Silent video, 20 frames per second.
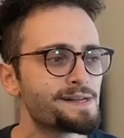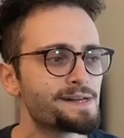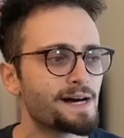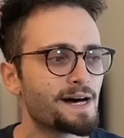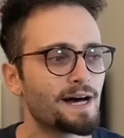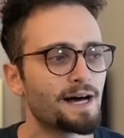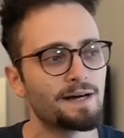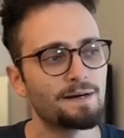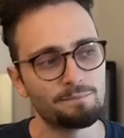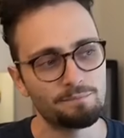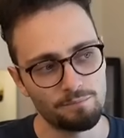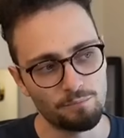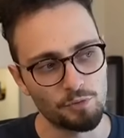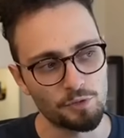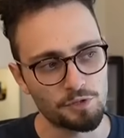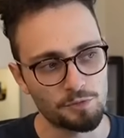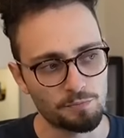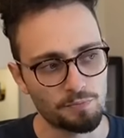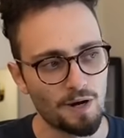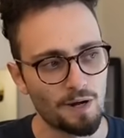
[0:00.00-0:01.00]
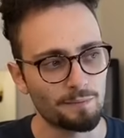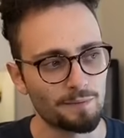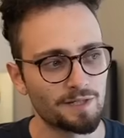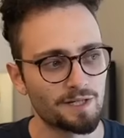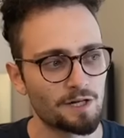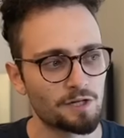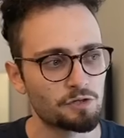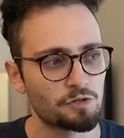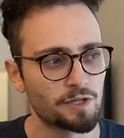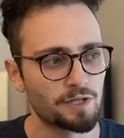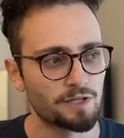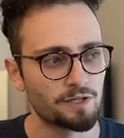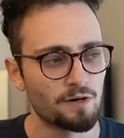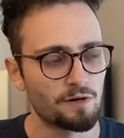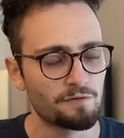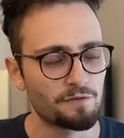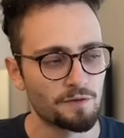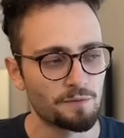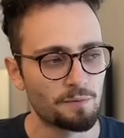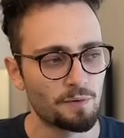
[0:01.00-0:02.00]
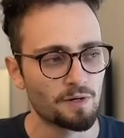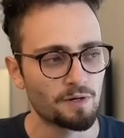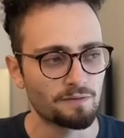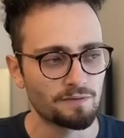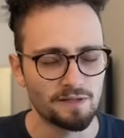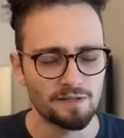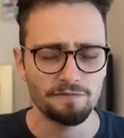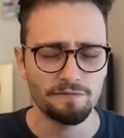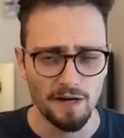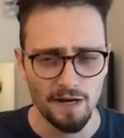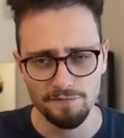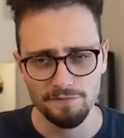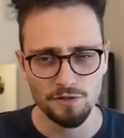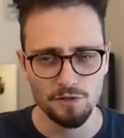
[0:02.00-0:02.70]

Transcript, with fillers: uh, which promptly got traded off for the pawn on d five.